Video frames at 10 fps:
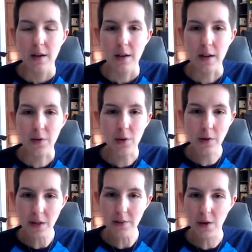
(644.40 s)
If you're
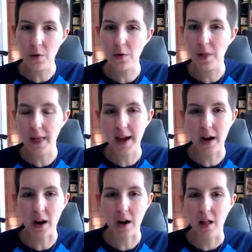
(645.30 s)
living over
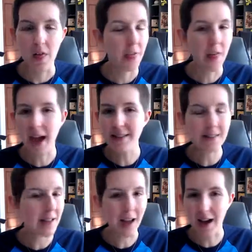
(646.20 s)
there,
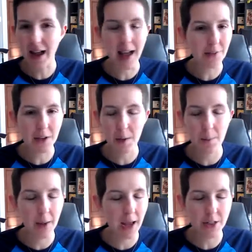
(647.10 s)
that's not having
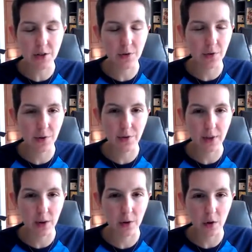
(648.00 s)
compassion for your
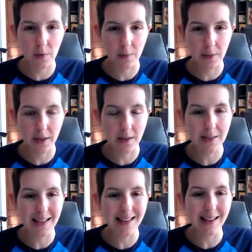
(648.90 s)
fellow human
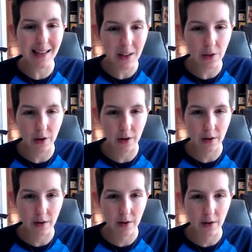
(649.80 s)
beings
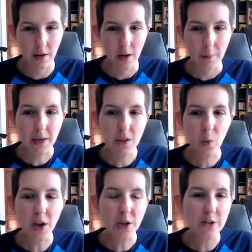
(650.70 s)
either. Because
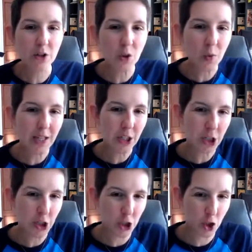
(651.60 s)
what you're doing is
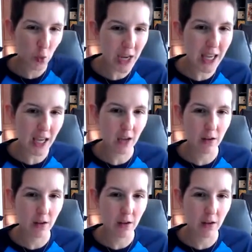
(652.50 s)
you're shrinking.